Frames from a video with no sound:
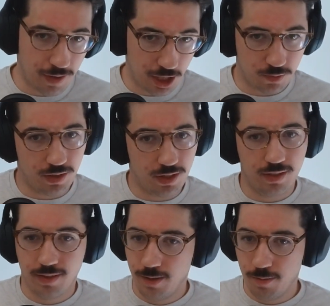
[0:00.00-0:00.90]
management,
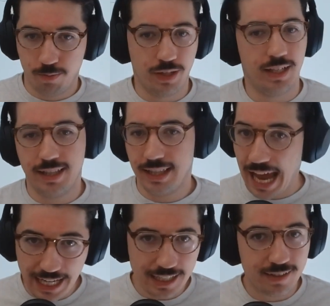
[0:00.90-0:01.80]
but
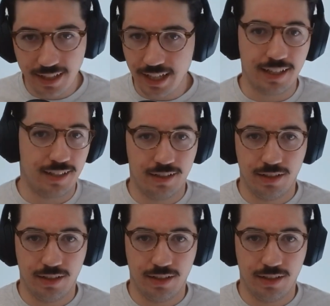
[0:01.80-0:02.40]
that is it.